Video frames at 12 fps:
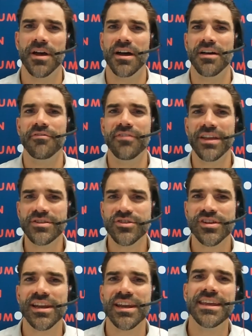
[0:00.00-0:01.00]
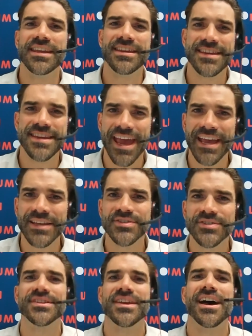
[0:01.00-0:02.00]
Eventually,
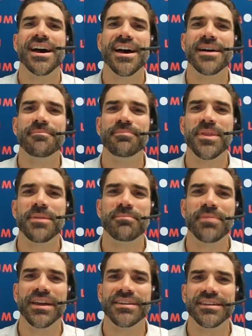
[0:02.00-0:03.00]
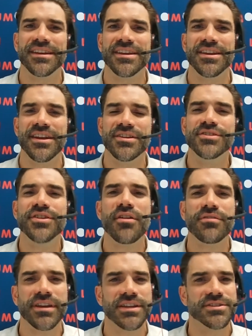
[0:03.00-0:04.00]
yes, but you
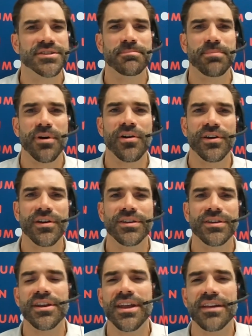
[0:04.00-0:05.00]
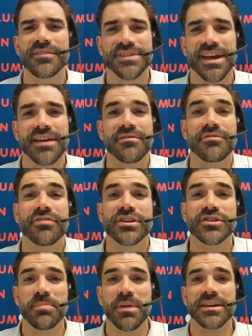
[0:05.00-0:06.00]
don't need to buy. You don't have to have a
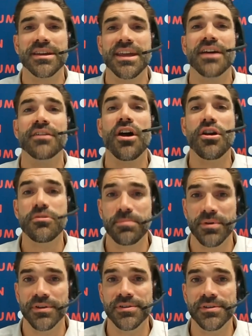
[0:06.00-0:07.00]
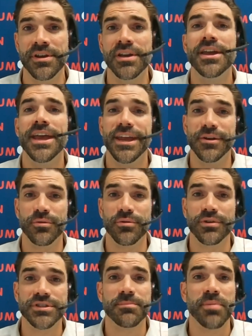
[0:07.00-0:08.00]
French bank account open in
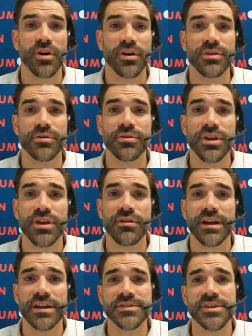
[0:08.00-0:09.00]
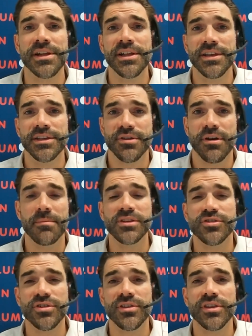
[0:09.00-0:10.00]
order to buy your euros. So I
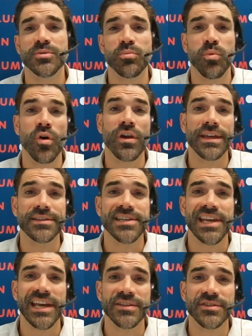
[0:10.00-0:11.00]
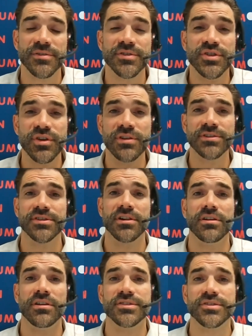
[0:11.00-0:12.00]
mentioned this wallet here. So as soon as a
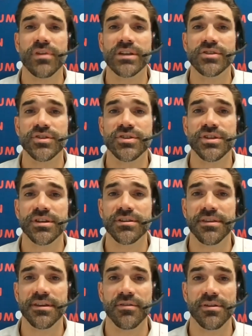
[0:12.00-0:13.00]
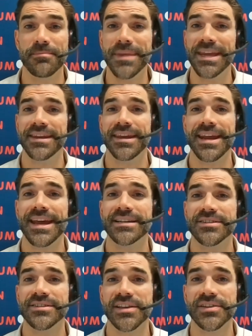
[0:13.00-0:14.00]
client's registered, they've got immediate
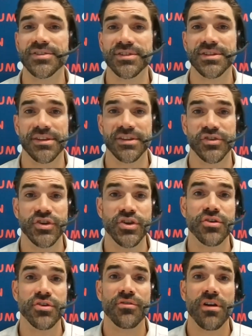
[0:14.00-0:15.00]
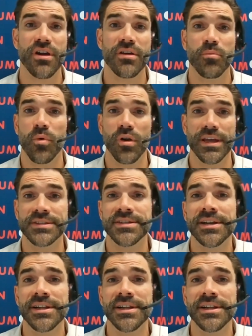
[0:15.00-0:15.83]
access to this euro wallet.